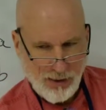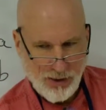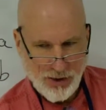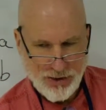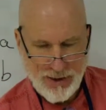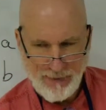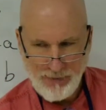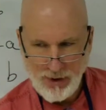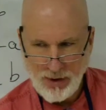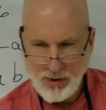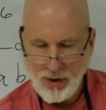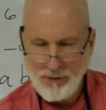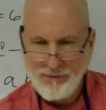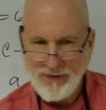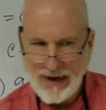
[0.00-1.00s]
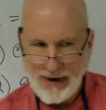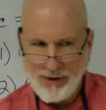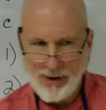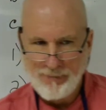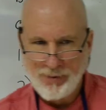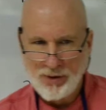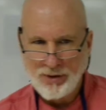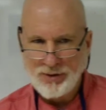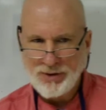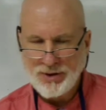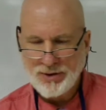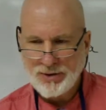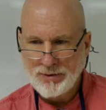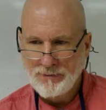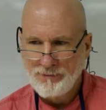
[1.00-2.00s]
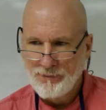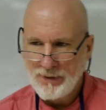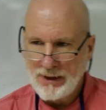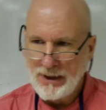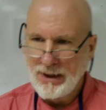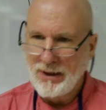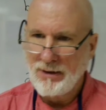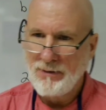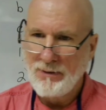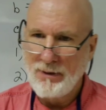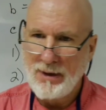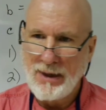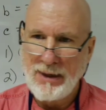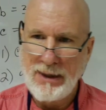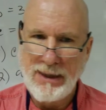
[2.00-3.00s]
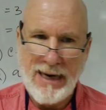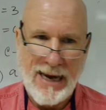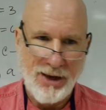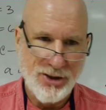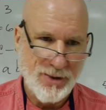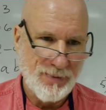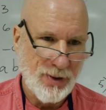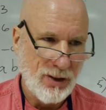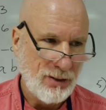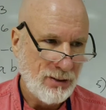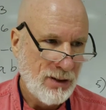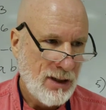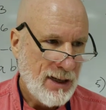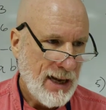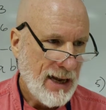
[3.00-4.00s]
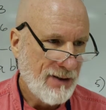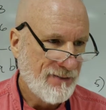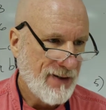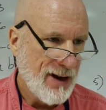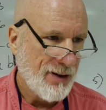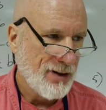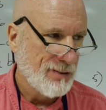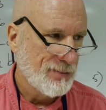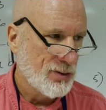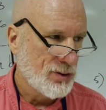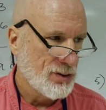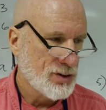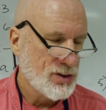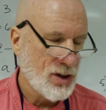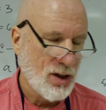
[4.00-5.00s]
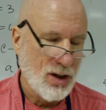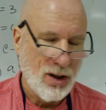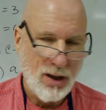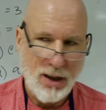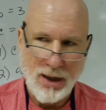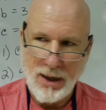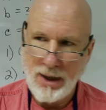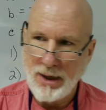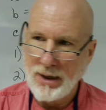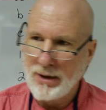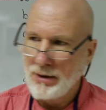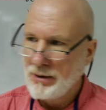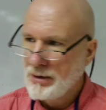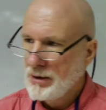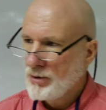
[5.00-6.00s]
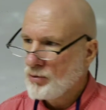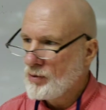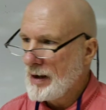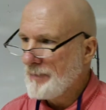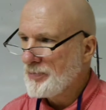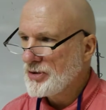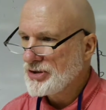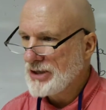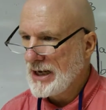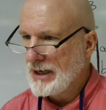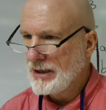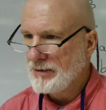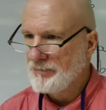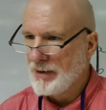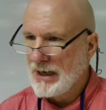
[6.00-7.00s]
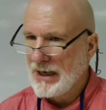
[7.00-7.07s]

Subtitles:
There's something called variables in in algebra, and variables are represented